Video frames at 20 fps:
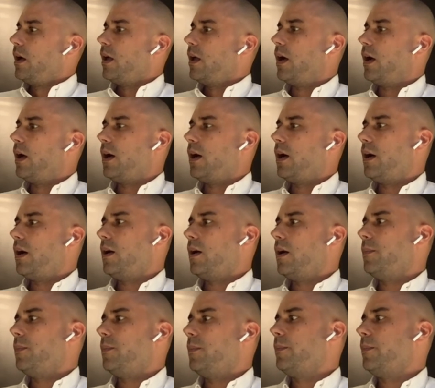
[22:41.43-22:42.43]

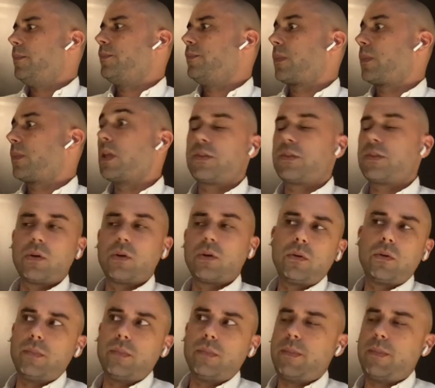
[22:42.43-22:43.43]

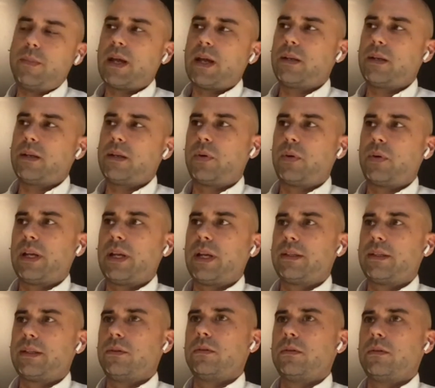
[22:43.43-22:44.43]
maybe I can bring it
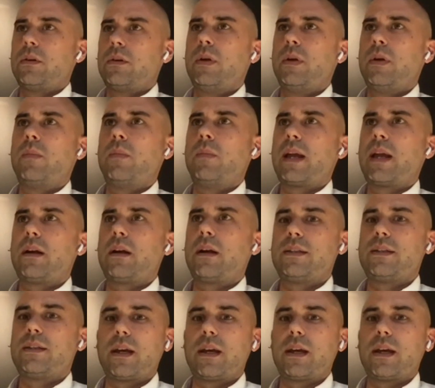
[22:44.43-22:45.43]
to a little bit my
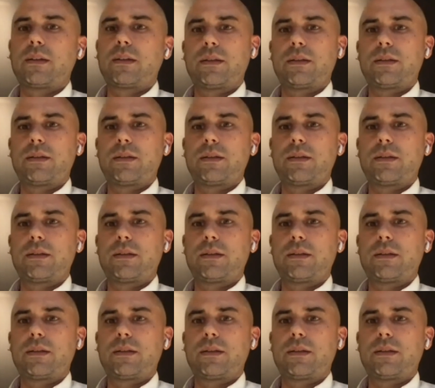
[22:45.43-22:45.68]
context.